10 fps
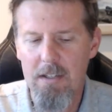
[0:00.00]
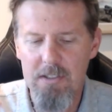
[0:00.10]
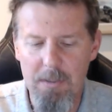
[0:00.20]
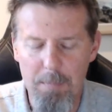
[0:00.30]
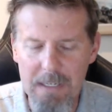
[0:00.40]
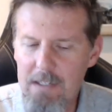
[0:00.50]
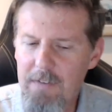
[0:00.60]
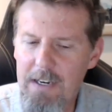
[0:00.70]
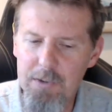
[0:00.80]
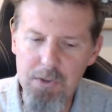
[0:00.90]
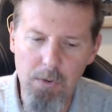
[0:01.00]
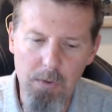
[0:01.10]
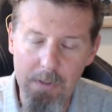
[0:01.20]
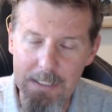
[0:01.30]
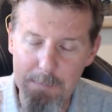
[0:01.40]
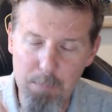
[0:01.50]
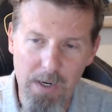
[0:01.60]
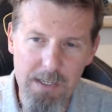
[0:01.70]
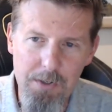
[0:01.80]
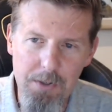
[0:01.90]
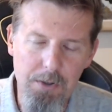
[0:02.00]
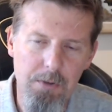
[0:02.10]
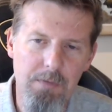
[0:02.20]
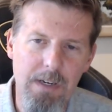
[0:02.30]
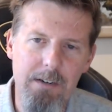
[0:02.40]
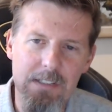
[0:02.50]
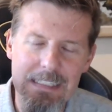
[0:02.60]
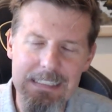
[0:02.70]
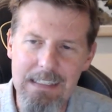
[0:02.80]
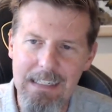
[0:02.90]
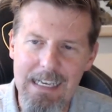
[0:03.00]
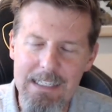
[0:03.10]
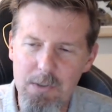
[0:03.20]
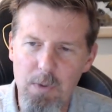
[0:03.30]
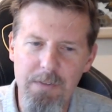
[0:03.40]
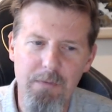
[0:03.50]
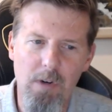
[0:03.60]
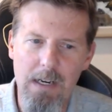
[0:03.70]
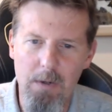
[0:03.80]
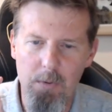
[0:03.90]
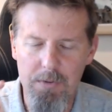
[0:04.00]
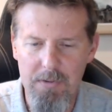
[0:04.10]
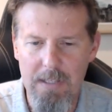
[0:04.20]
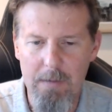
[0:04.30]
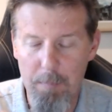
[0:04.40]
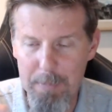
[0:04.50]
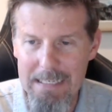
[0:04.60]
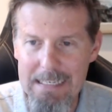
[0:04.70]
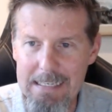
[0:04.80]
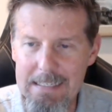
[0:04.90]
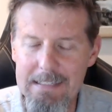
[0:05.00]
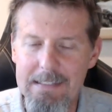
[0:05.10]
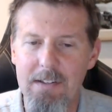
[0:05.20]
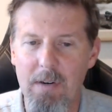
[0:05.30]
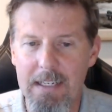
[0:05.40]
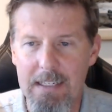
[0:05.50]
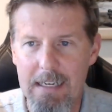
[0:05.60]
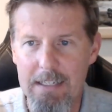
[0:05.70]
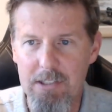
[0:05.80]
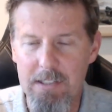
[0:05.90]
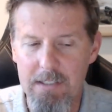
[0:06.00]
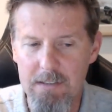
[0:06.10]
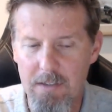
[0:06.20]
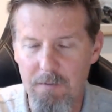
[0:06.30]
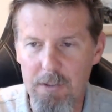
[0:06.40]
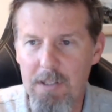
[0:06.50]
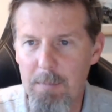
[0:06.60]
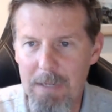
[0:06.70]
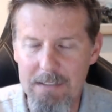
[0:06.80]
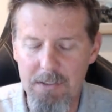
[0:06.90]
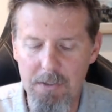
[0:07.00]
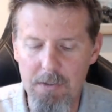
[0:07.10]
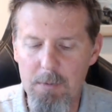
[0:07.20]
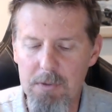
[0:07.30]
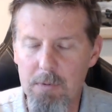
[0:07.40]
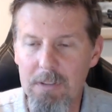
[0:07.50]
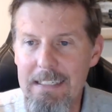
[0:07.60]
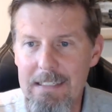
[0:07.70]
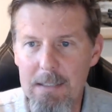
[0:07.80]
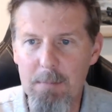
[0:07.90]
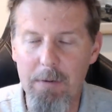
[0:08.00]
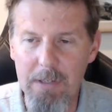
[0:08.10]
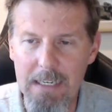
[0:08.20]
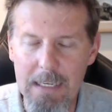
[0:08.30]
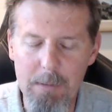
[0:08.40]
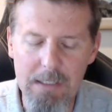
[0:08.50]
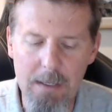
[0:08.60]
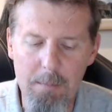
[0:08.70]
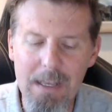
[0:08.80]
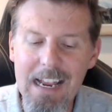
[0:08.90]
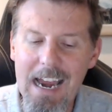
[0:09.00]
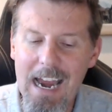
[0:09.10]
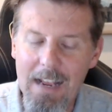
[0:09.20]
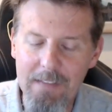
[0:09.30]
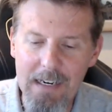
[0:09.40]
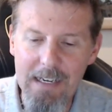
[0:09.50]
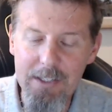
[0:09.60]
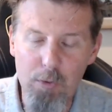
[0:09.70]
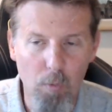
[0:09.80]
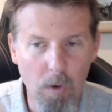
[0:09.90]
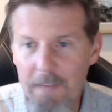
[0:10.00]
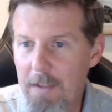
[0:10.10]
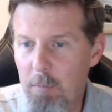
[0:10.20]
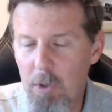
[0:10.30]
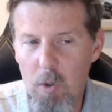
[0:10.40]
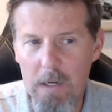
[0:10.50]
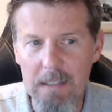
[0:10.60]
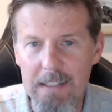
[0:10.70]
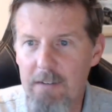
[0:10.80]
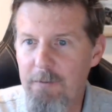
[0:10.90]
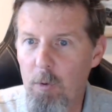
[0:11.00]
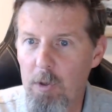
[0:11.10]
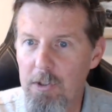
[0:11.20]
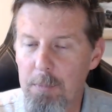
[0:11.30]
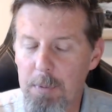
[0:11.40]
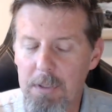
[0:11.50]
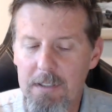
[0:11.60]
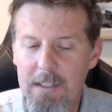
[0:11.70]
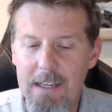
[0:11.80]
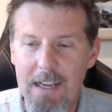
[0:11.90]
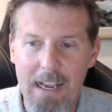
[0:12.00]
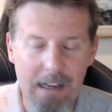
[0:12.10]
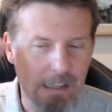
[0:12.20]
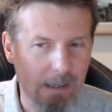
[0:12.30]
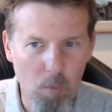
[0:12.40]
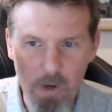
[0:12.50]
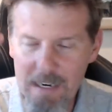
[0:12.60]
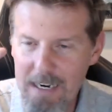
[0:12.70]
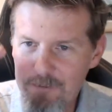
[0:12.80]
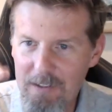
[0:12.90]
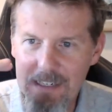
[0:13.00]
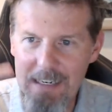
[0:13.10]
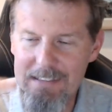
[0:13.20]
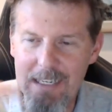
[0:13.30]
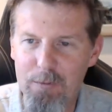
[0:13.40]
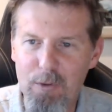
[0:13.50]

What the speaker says: submitted to VirusTotal as brand new viruses in the last 24 hours that were PEs, so I could actually convert them to executables real easy by renaming them, and then I could run them real quickly in a for loop, and like one after the next,